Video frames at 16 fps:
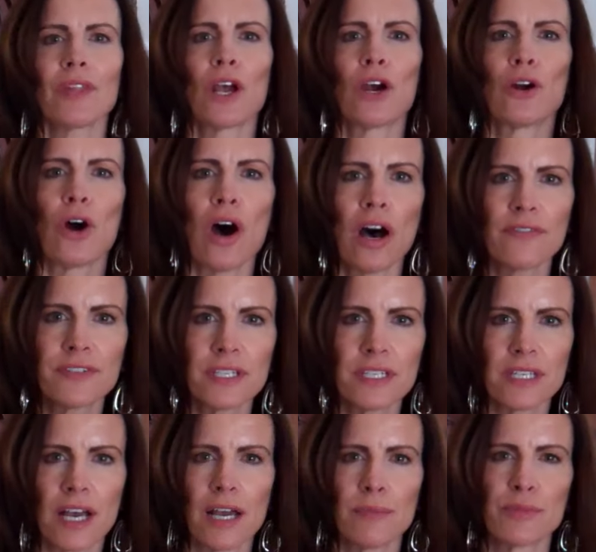are
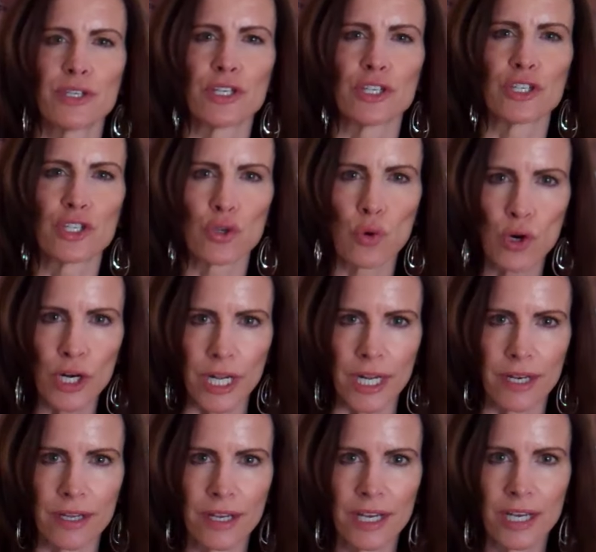oftentimes
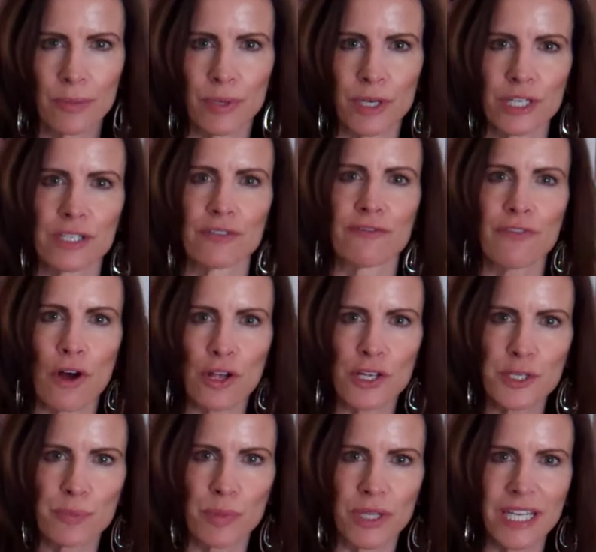distorted because of
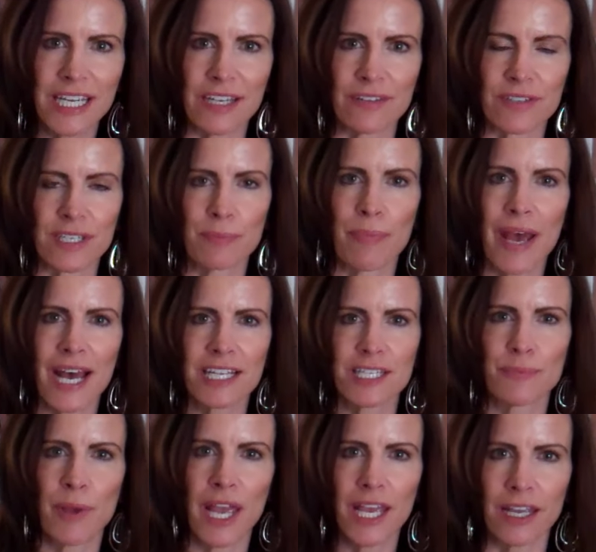false beliefs and
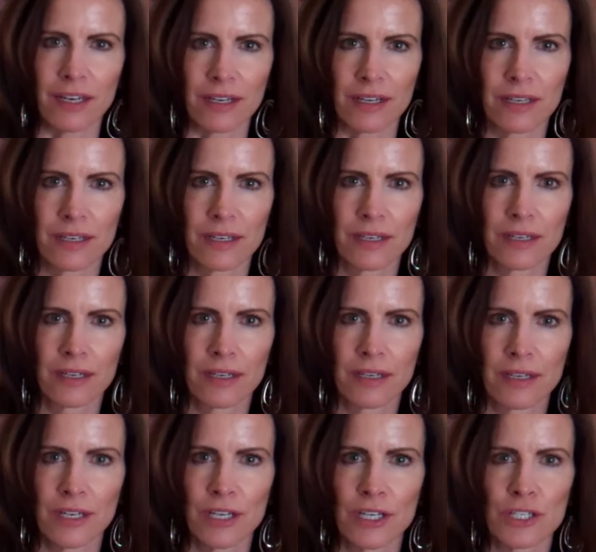past pain.
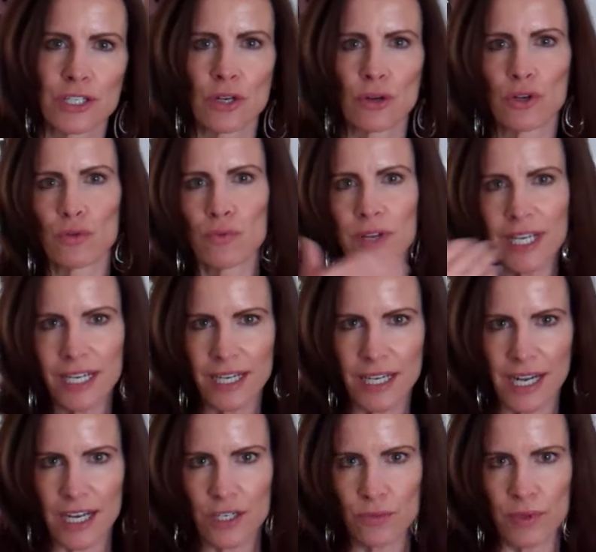So to
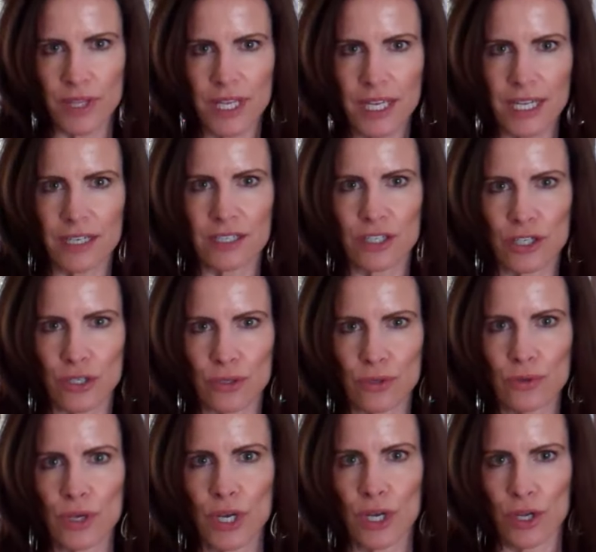reconnect within
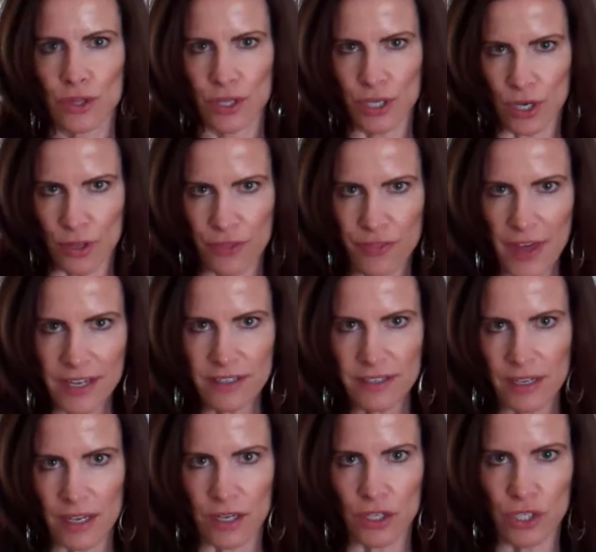to the
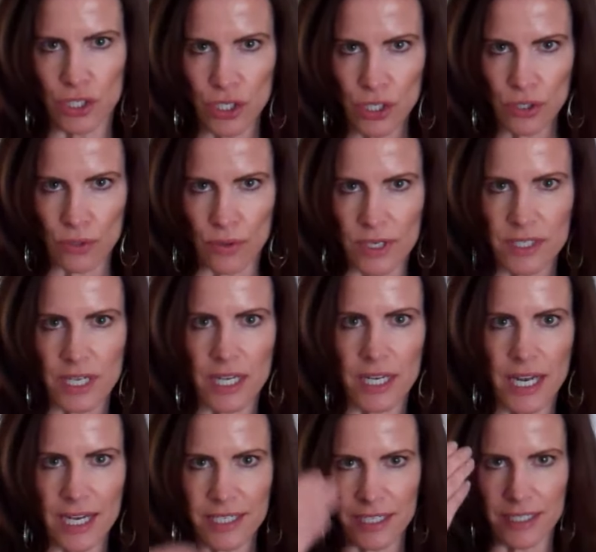authentic you as
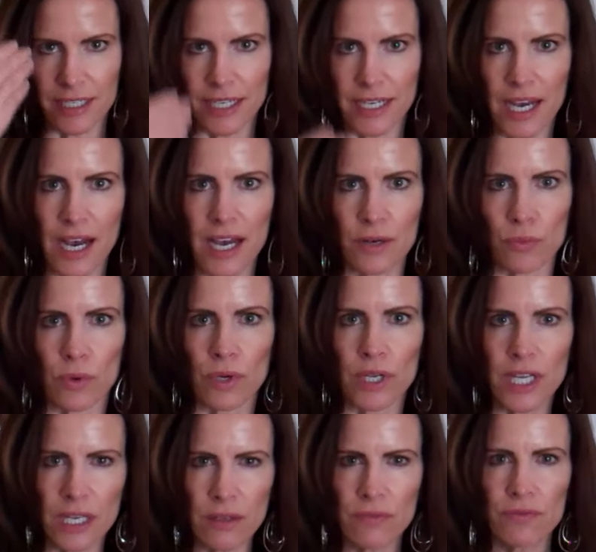connected to God will
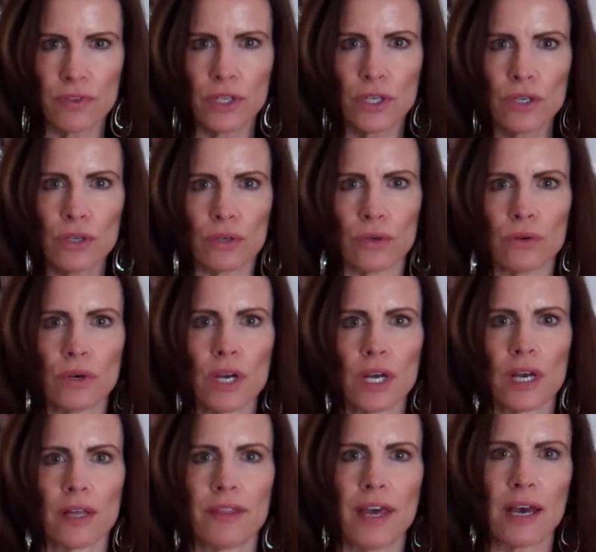give you
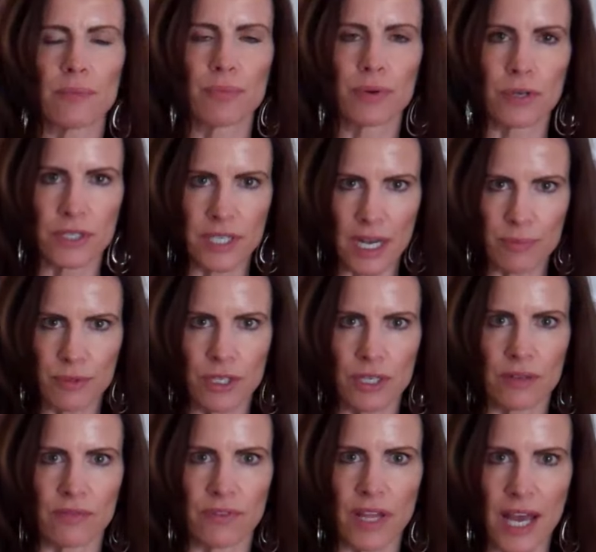that
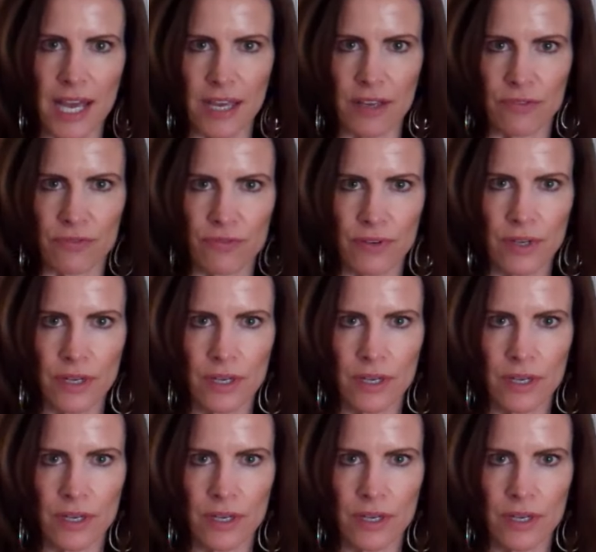perception of life